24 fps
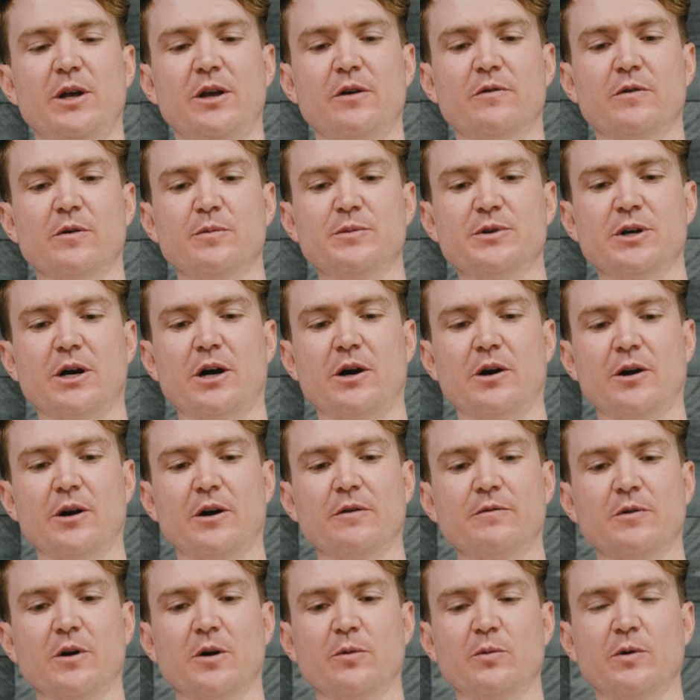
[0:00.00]
here from Daiwa, and
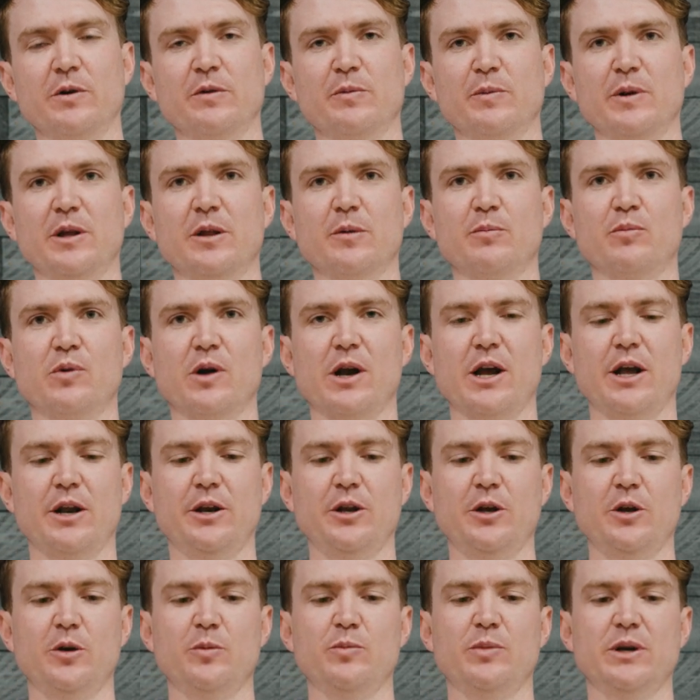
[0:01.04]
I've got with me the brand
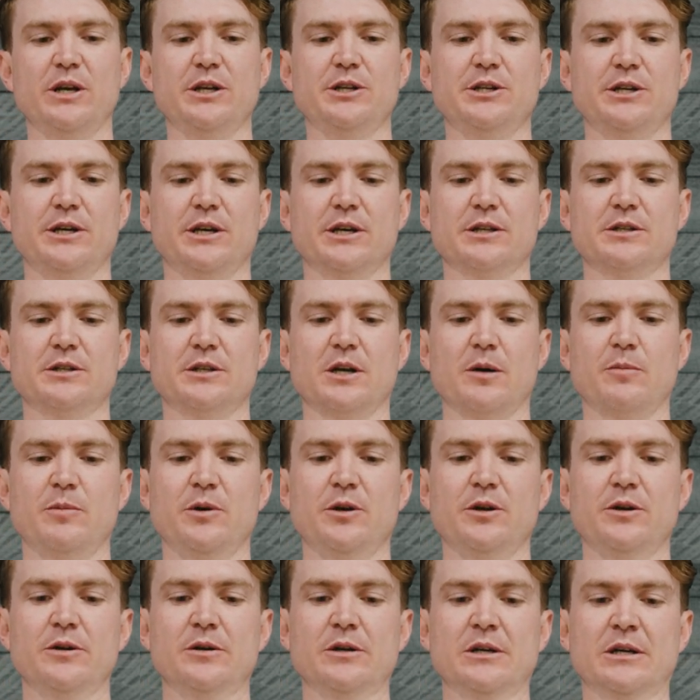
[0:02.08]
new
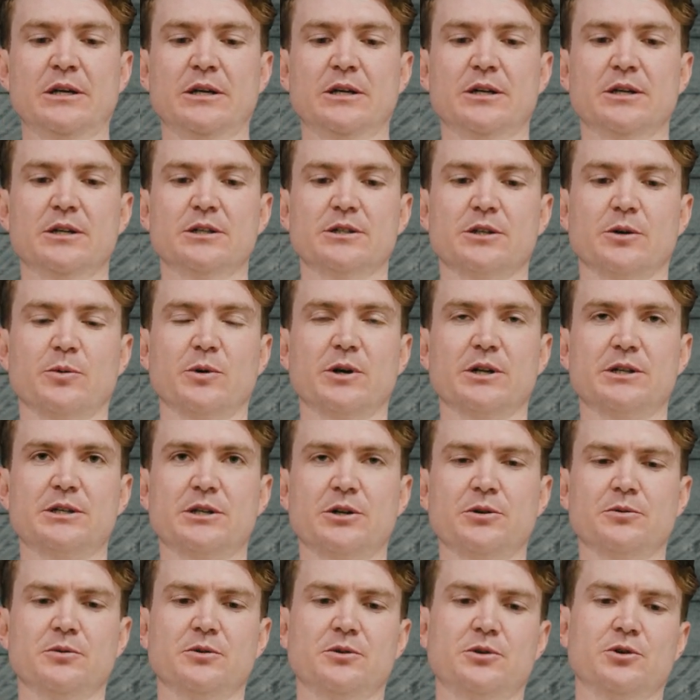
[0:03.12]
BGSW. So I want
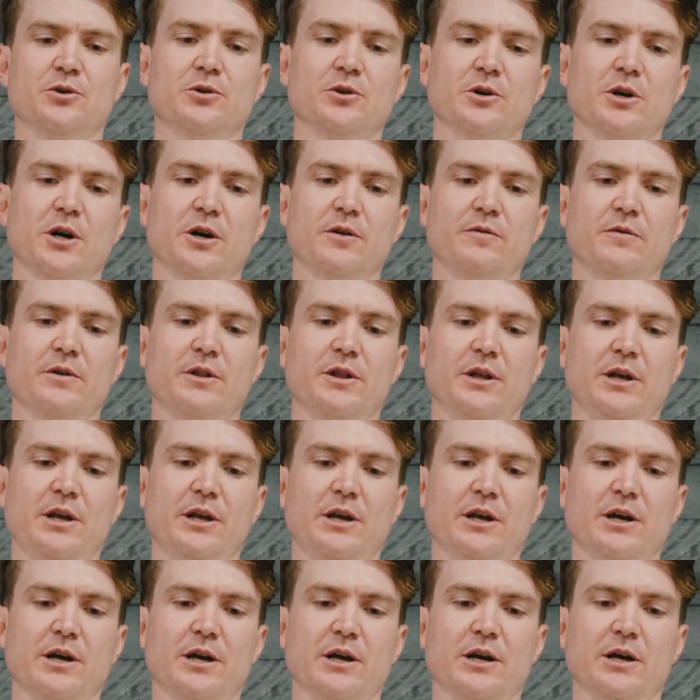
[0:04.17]
to talk over
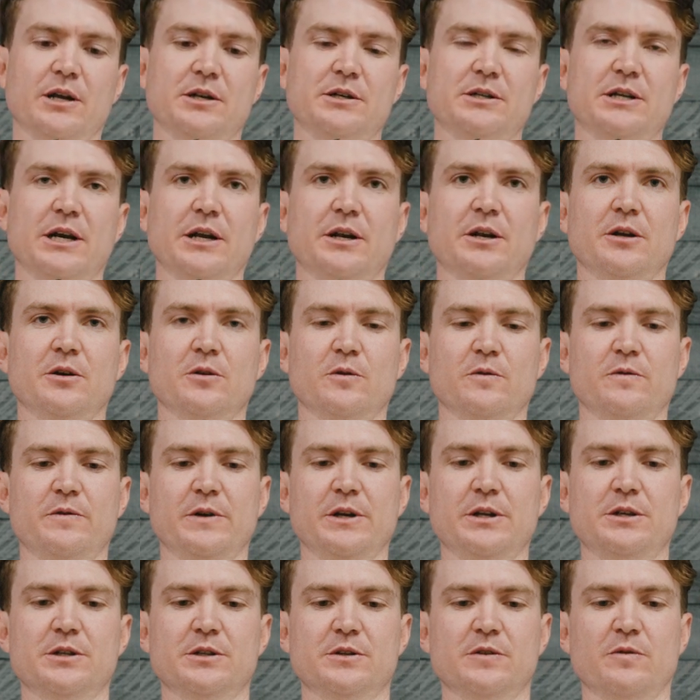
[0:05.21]
the technical
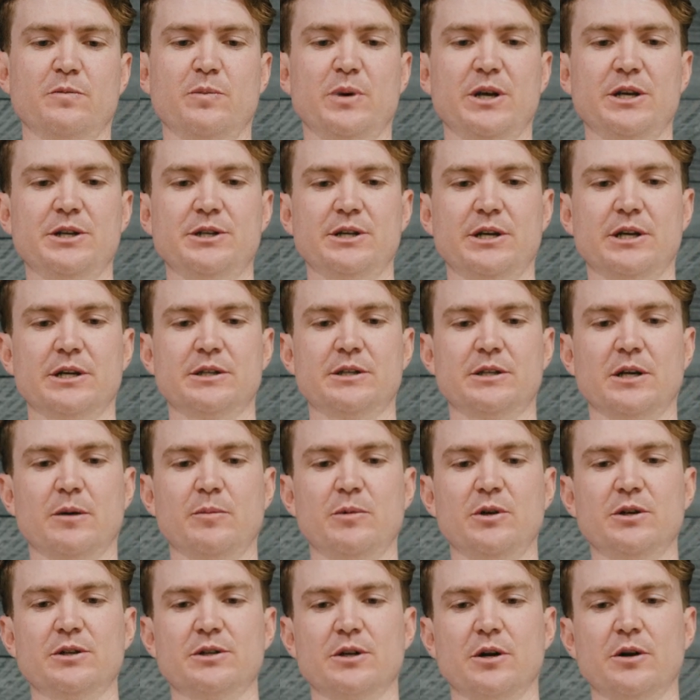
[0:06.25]
features of
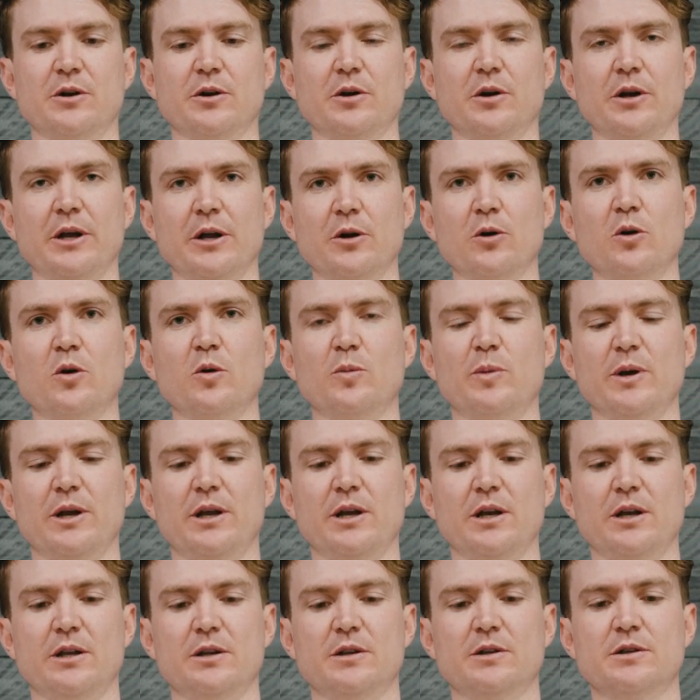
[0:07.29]
BGSW. So it all
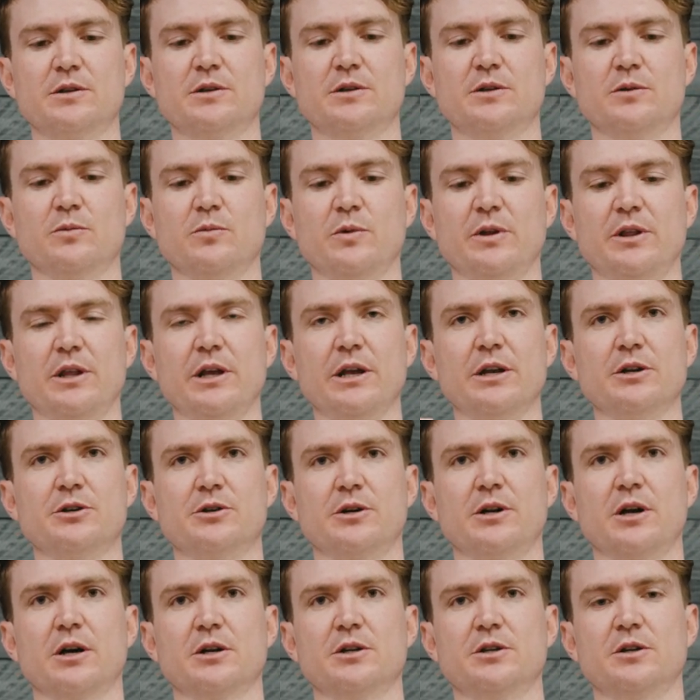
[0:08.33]
begins with the
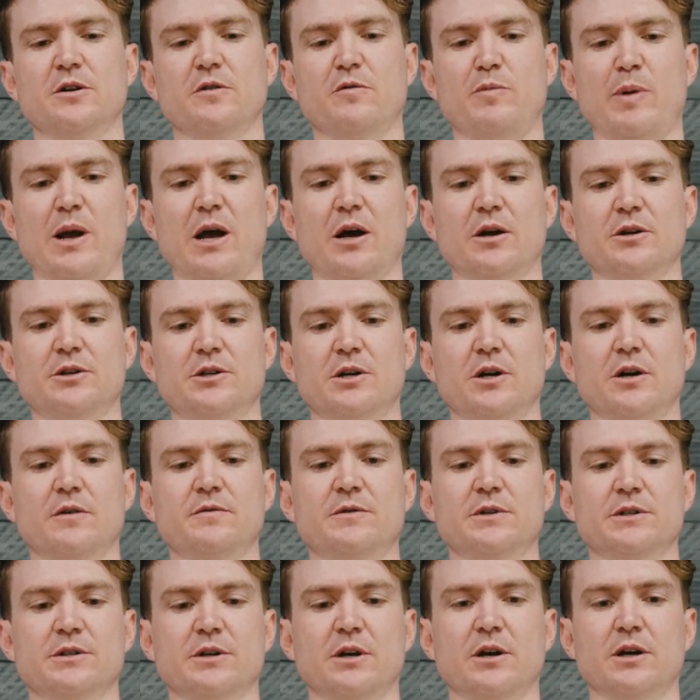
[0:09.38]
introduction of
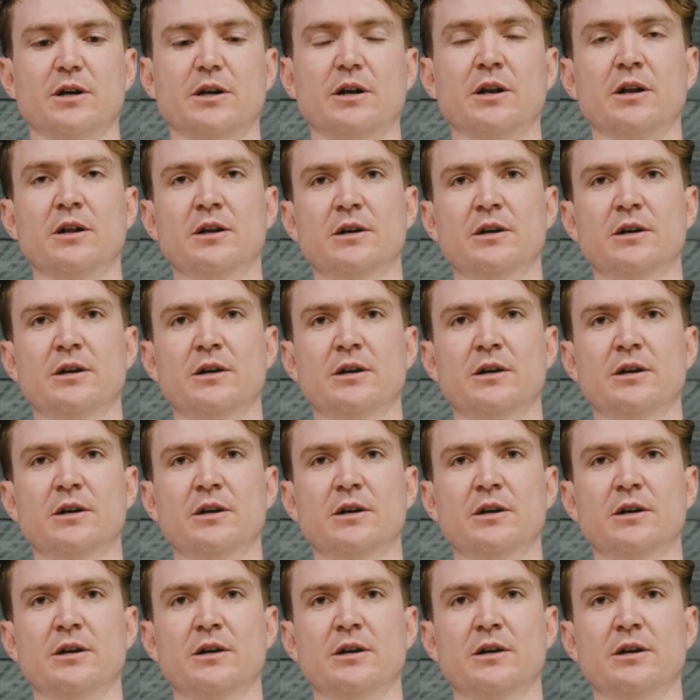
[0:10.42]
POWERDRIVE design.